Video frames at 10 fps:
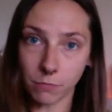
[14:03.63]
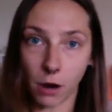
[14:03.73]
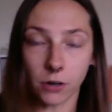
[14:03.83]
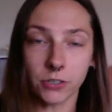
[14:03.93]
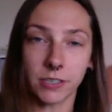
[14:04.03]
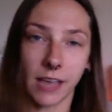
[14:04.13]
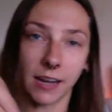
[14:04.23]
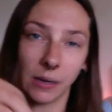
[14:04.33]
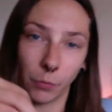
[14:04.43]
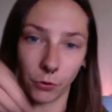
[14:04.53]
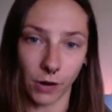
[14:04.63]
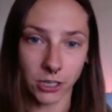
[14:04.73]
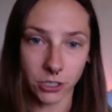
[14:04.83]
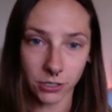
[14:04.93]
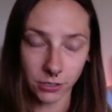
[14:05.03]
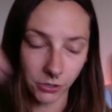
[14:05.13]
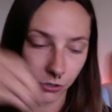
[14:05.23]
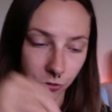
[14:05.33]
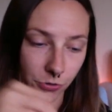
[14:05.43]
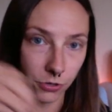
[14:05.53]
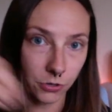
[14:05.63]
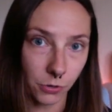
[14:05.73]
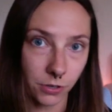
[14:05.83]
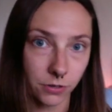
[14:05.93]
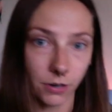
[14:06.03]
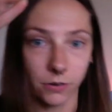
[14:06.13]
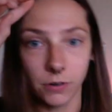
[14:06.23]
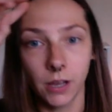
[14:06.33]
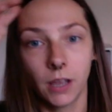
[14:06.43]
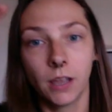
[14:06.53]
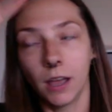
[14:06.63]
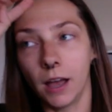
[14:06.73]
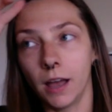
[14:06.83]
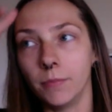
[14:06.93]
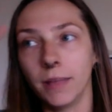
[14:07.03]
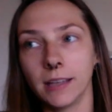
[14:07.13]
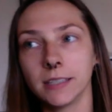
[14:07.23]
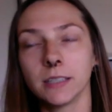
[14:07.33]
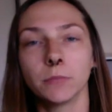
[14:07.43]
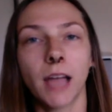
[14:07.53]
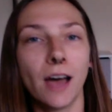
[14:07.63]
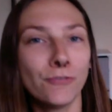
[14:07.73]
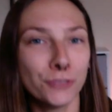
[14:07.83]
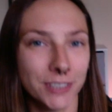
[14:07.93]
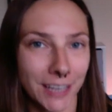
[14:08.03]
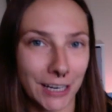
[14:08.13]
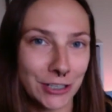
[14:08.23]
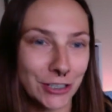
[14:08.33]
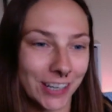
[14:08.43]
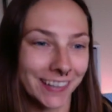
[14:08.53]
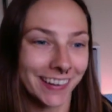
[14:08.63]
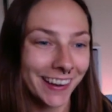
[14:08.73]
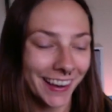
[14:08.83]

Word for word: Mars is adding pressure to the north node um, and some confrontation.